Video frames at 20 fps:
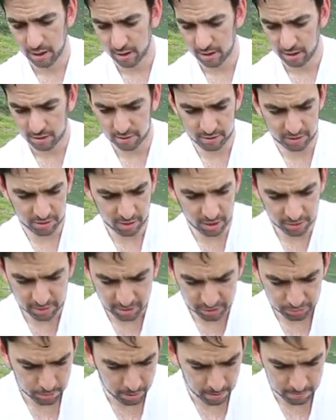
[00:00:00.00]
And on
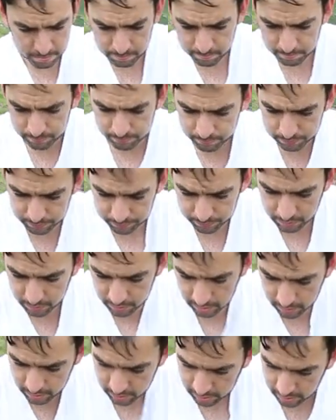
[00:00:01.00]
this one,
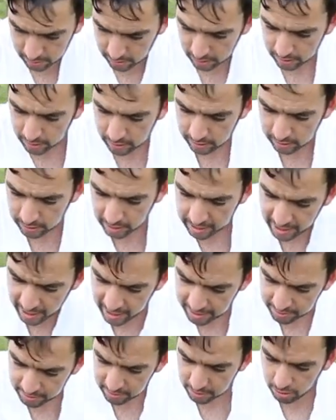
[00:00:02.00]
you
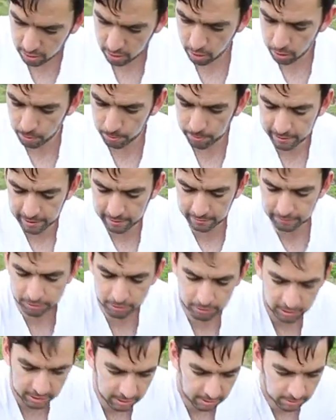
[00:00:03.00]
can open it
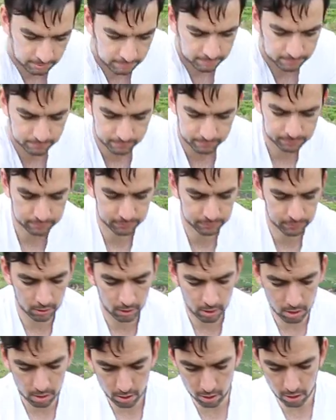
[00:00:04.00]
fully,
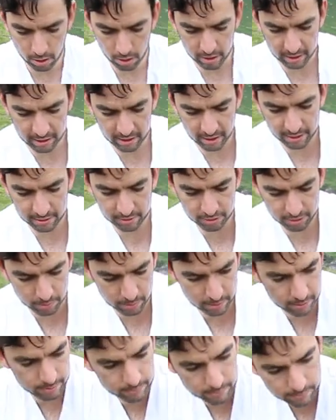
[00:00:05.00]
or you can
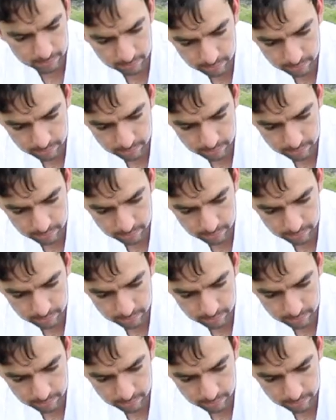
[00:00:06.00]
do it,